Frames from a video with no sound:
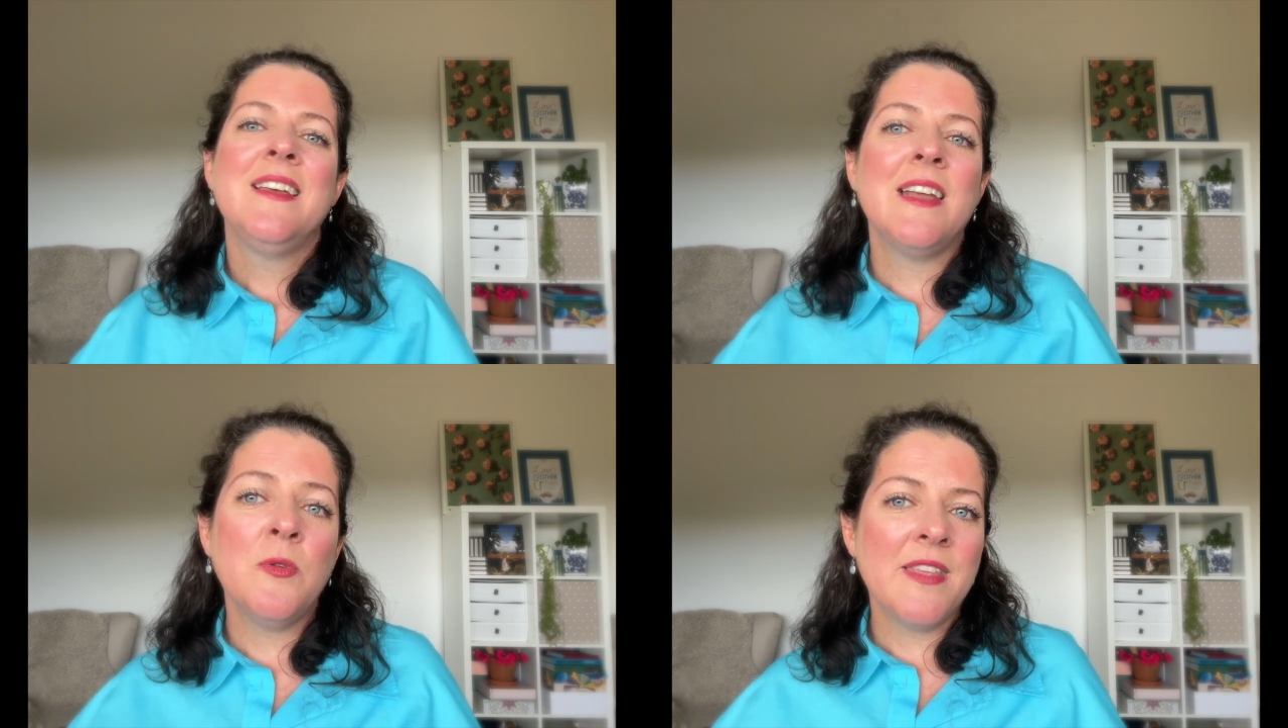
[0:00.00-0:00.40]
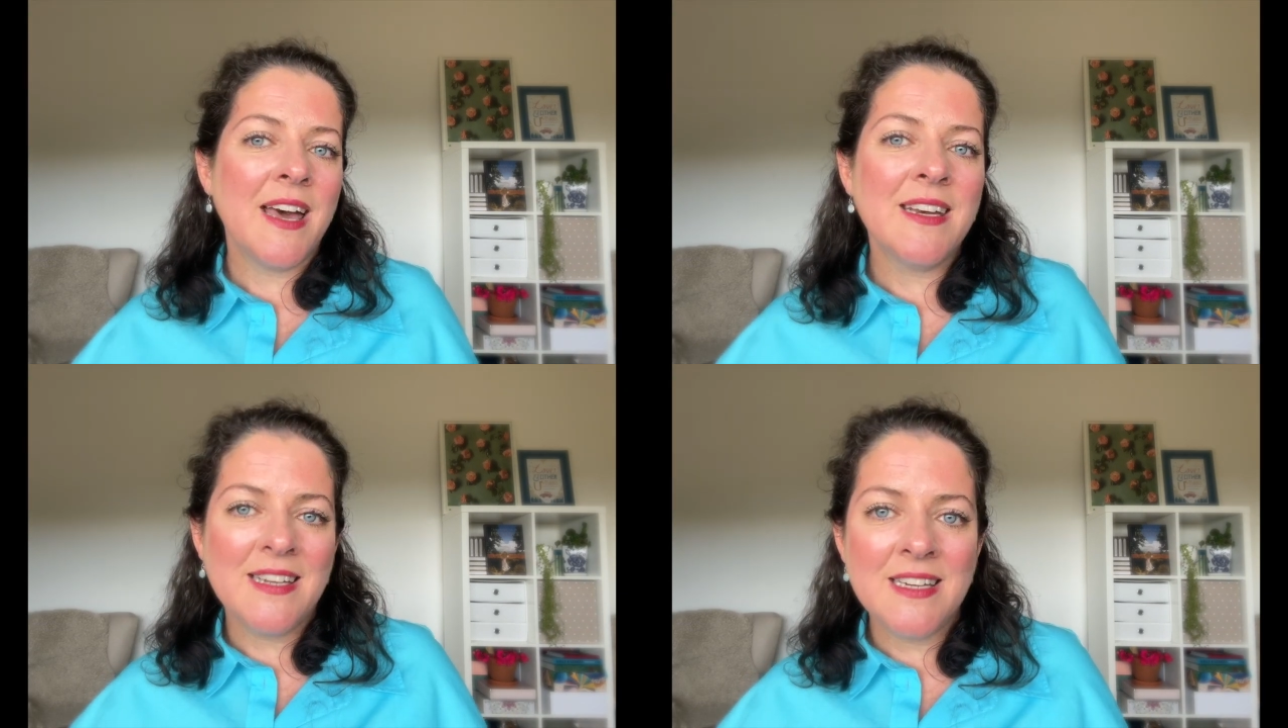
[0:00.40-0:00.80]
Now,
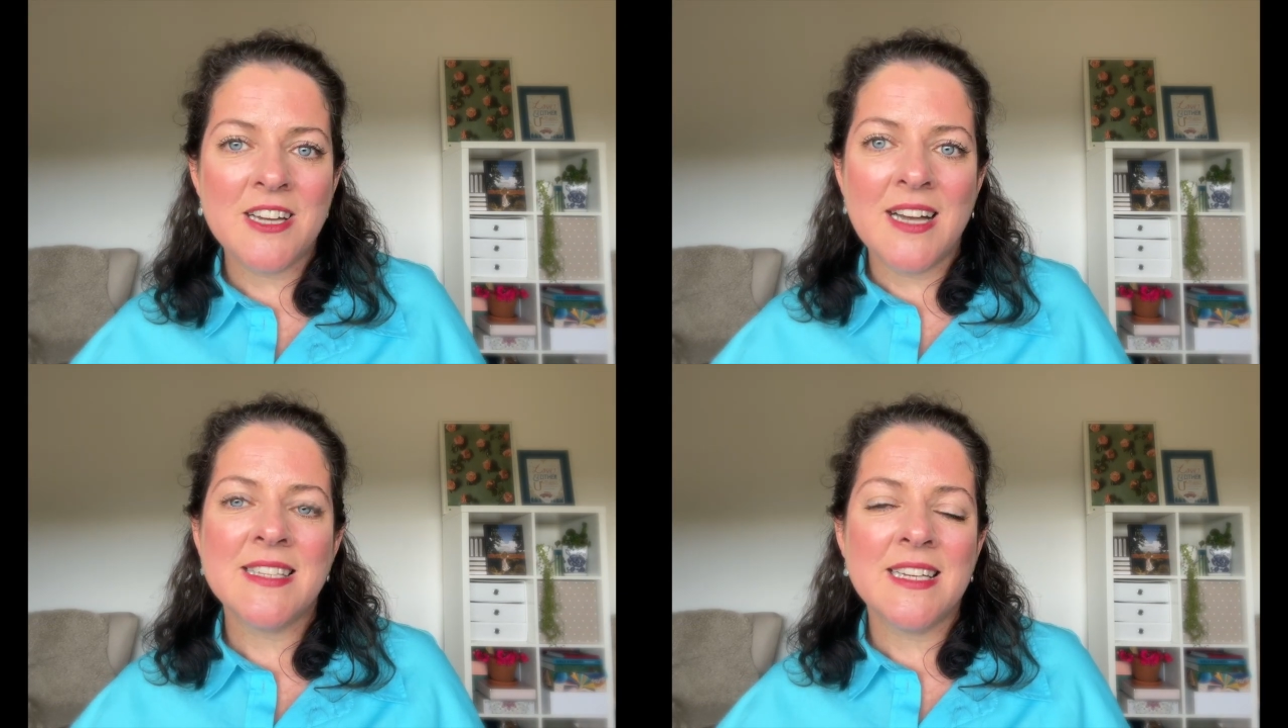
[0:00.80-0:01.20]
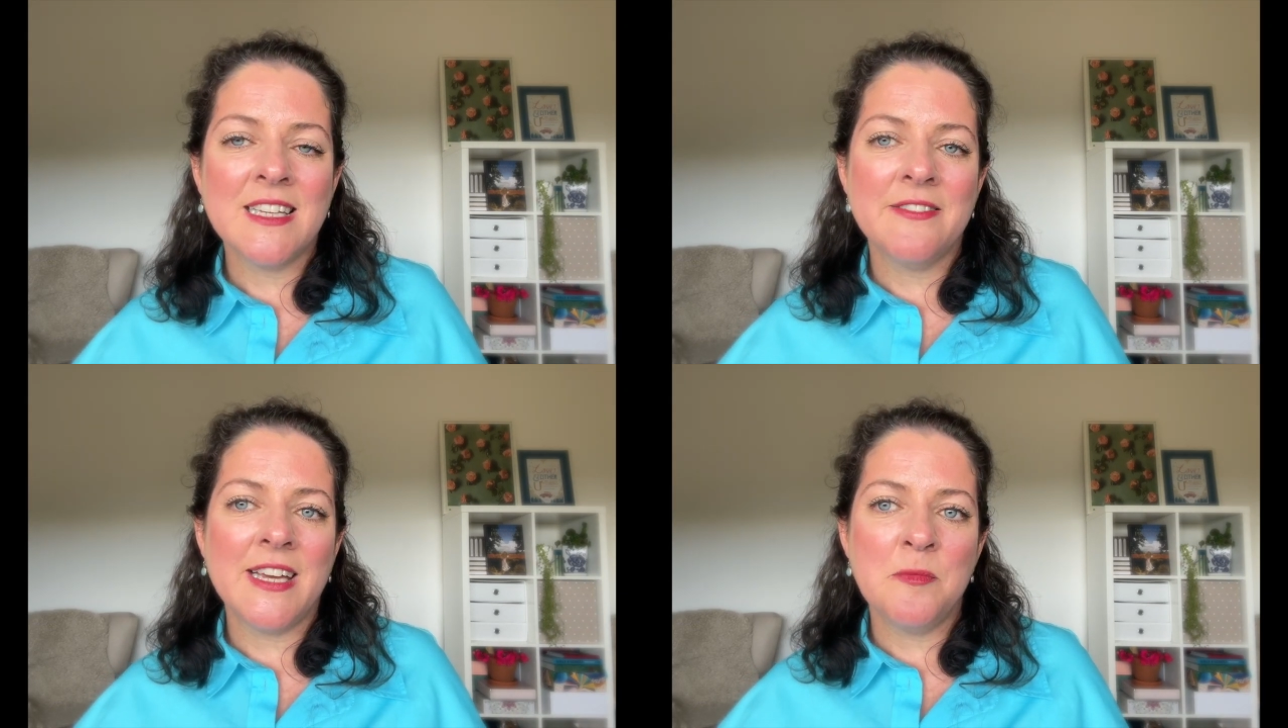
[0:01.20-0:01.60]
without an enticing
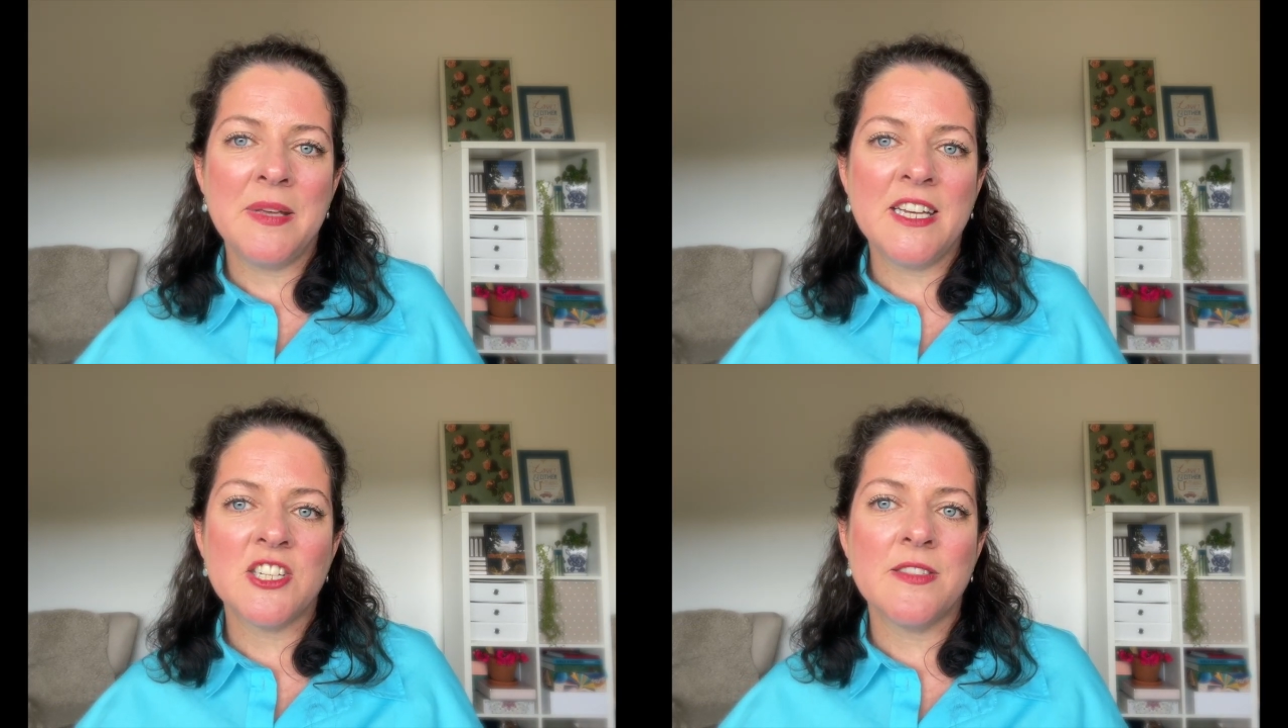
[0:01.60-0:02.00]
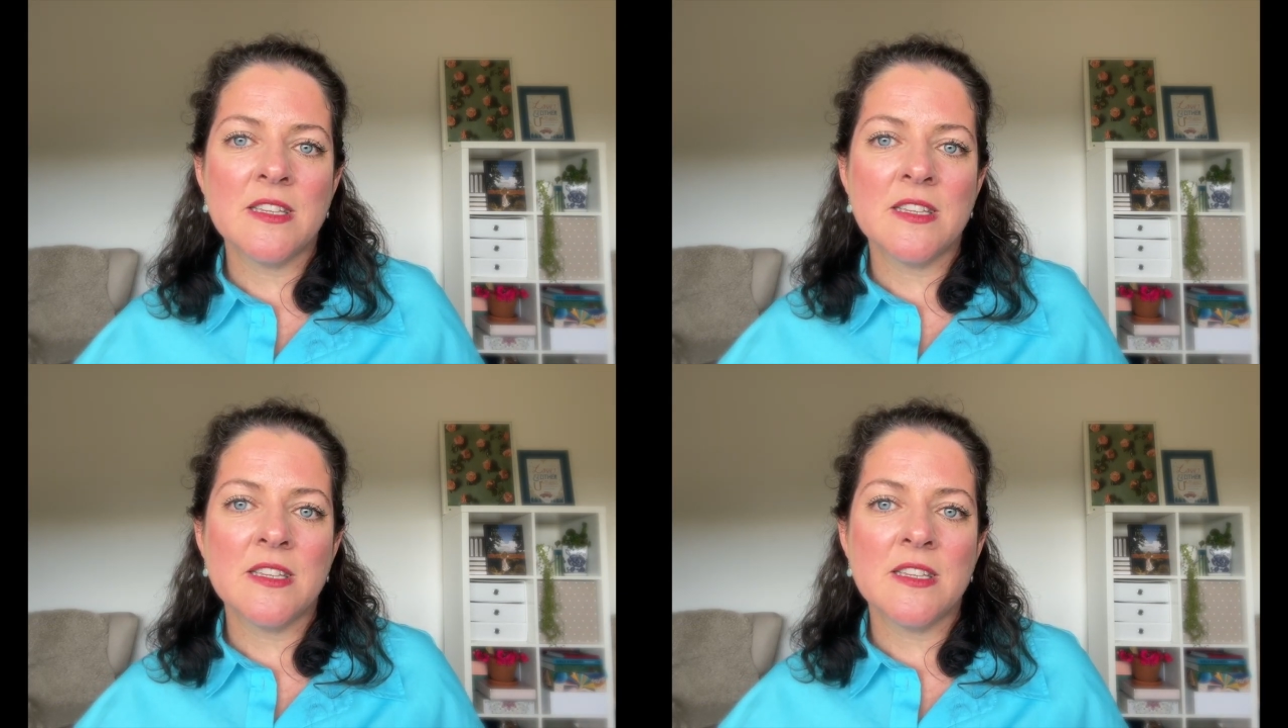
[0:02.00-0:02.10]
elevator pitch,